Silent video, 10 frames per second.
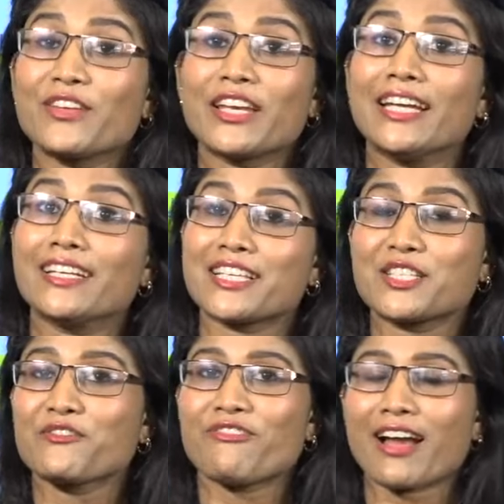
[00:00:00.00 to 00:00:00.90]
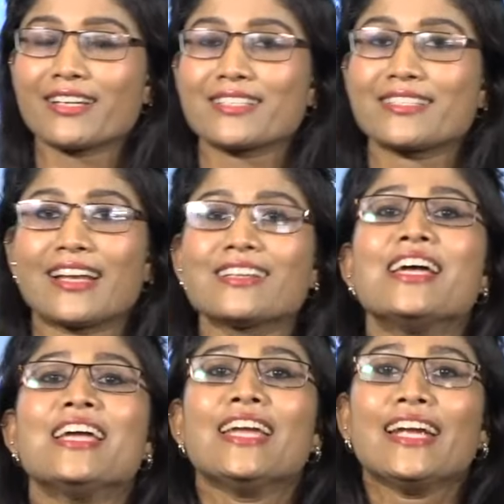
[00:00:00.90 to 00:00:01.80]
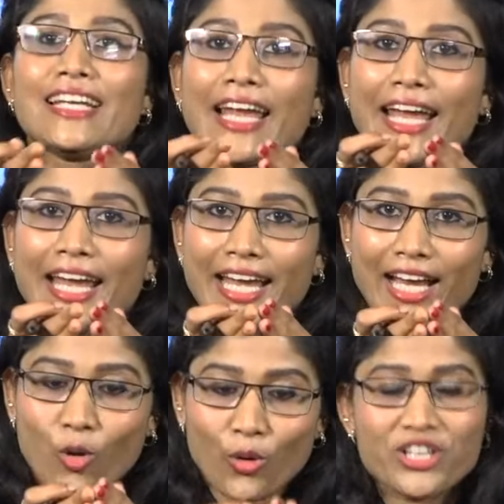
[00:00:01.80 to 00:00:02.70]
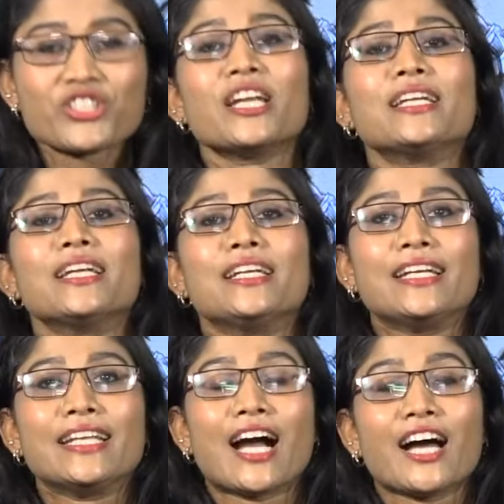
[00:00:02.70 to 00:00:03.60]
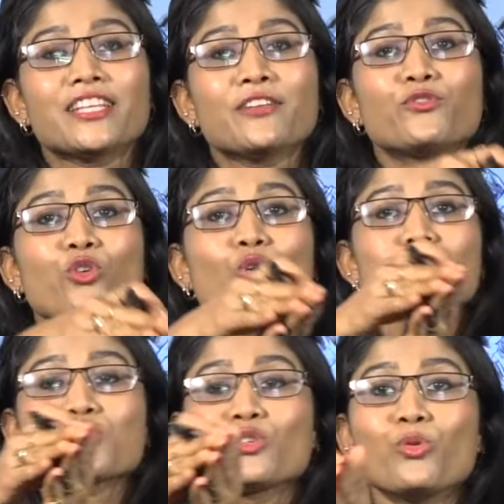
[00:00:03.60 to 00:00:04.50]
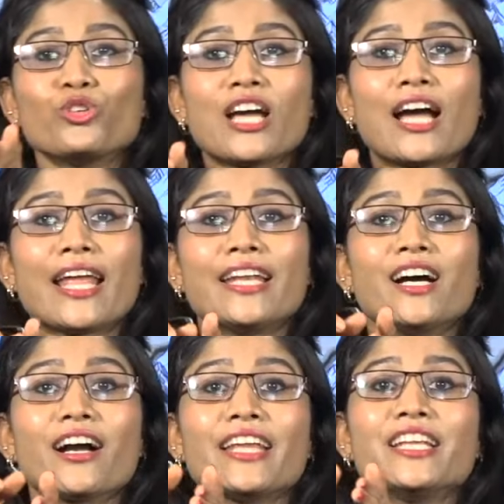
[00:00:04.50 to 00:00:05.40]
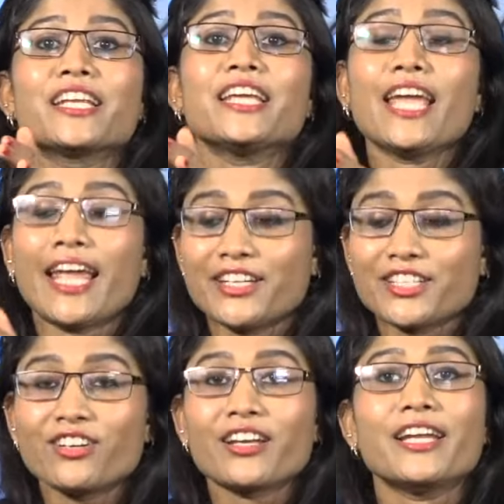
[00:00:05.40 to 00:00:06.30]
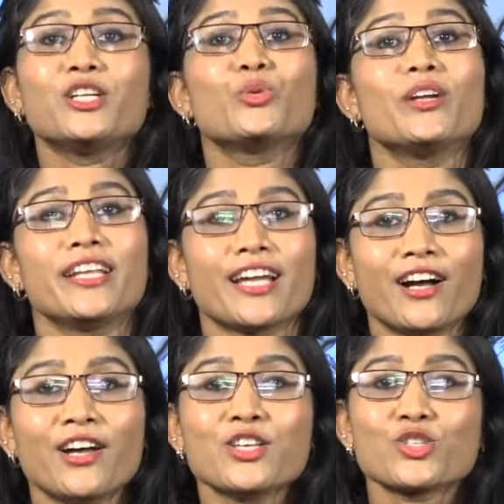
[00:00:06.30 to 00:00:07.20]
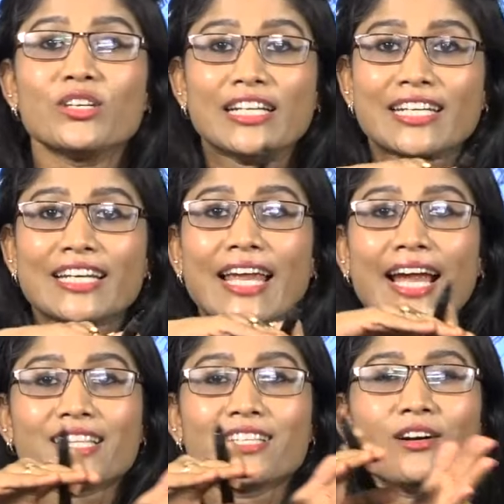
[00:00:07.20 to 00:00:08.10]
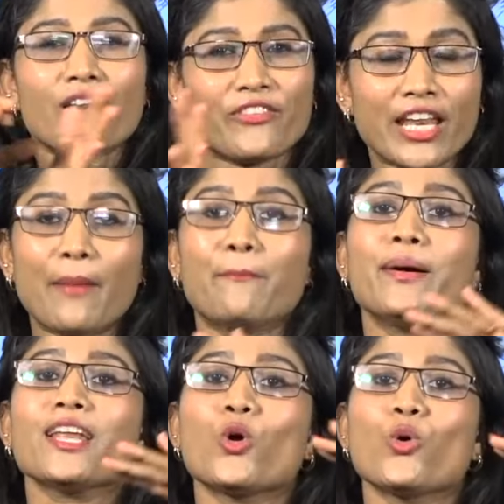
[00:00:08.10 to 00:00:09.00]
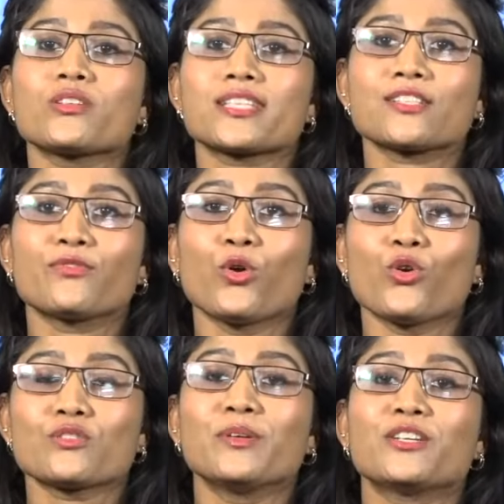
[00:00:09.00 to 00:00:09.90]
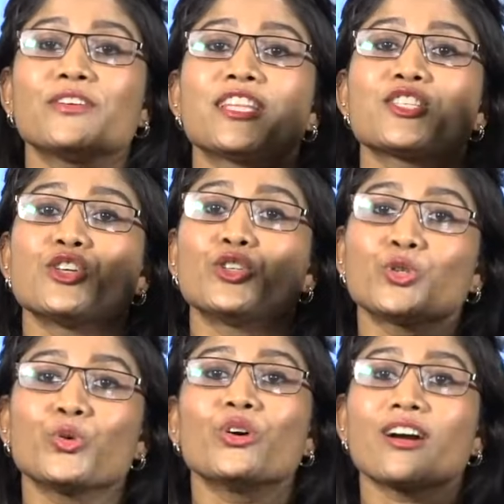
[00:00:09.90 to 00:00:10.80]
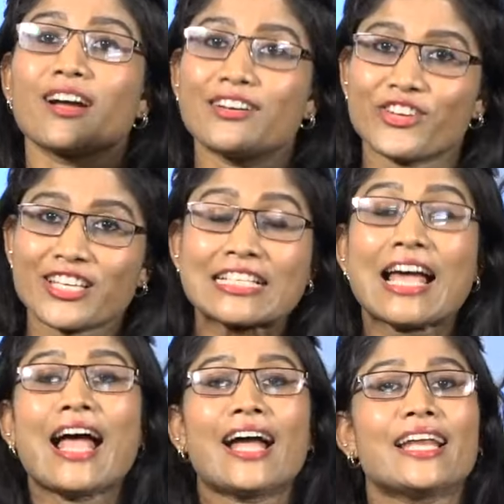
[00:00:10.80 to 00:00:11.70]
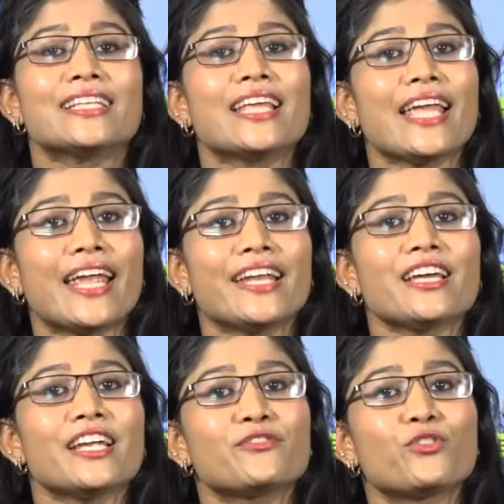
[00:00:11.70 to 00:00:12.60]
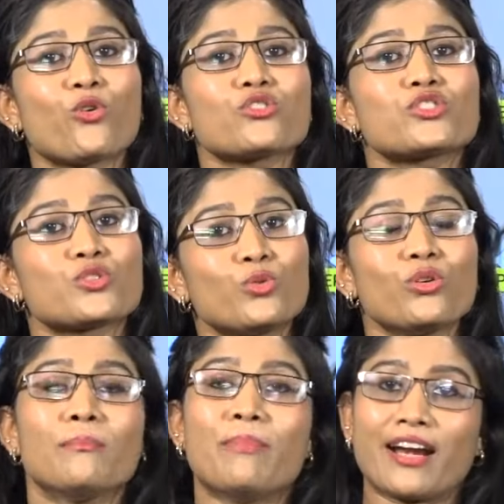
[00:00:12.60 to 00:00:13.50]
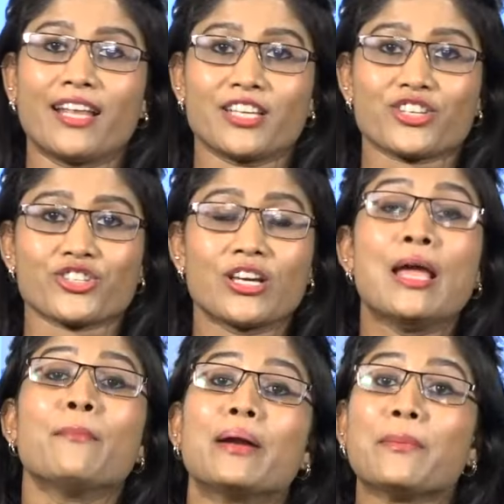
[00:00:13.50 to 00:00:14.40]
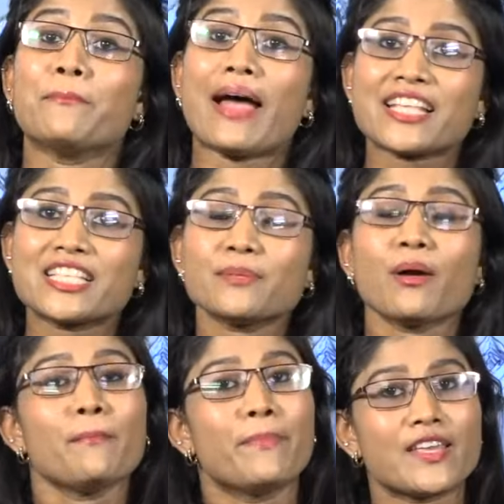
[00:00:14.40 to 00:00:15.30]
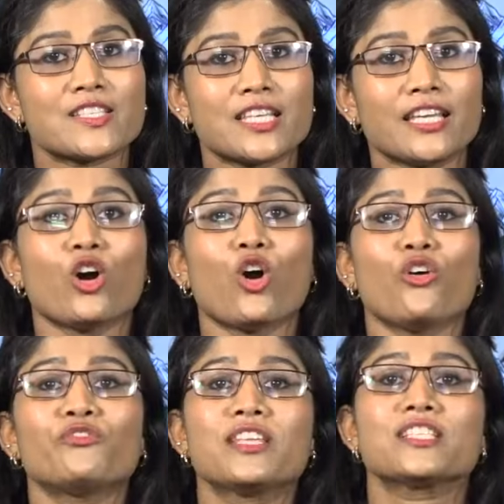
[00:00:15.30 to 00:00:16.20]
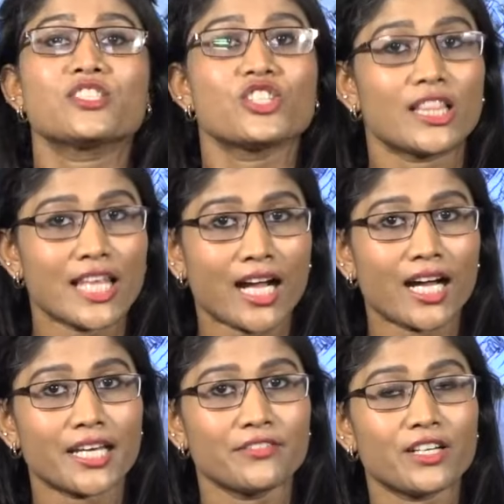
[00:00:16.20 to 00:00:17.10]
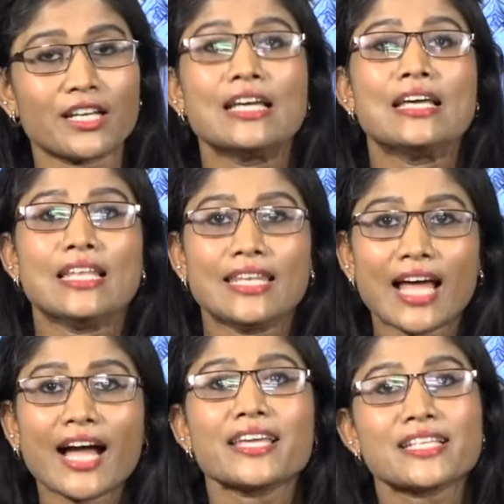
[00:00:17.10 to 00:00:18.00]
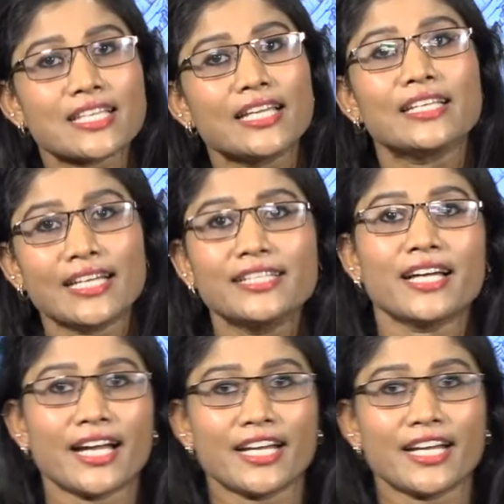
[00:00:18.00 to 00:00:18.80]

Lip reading: very interesting fact is that it originate in India, then flows through Bhutan and again re-enter into India. So literally at the very upper course is flows between these two countries, and at the end it flows through Bangladesh. But maximum basin of this Jaldhaka river lies in India